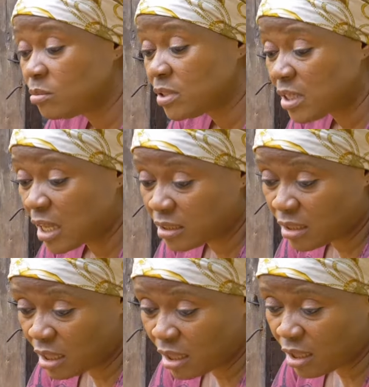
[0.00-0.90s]
me that
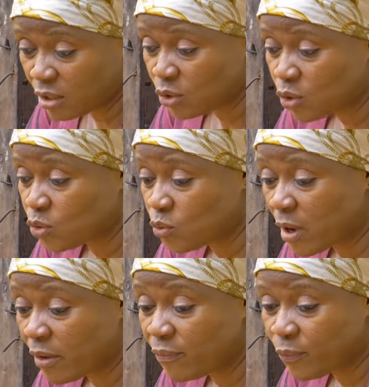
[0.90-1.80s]
you
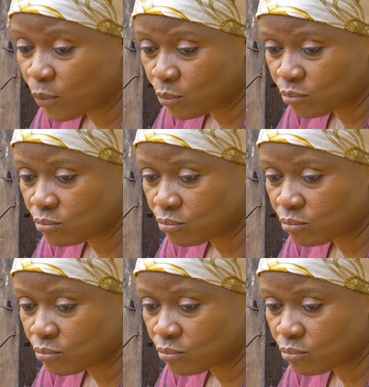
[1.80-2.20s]
have phone.